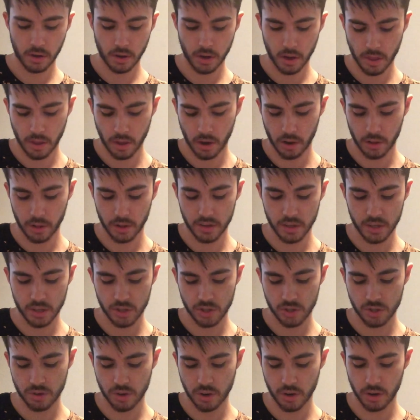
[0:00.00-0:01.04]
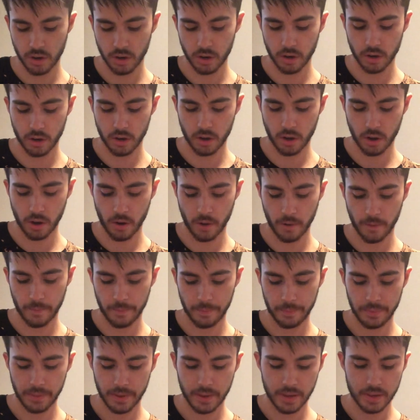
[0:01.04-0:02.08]
And then on the D string, you're going to go
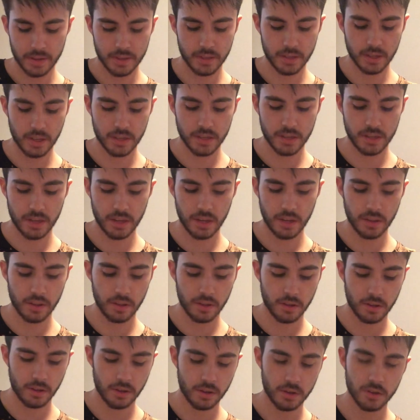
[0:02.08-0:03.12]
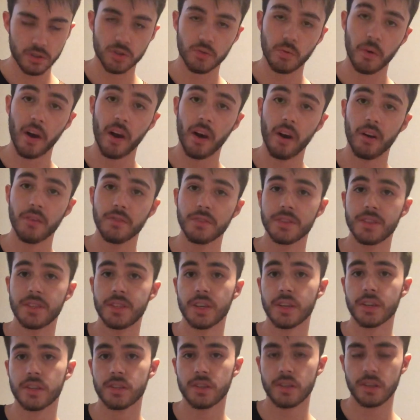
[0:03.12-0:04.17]
16, 12,
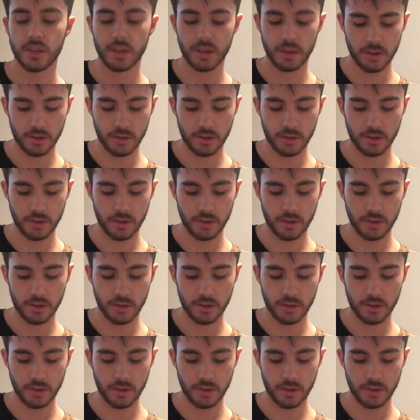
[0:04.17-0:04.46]
16.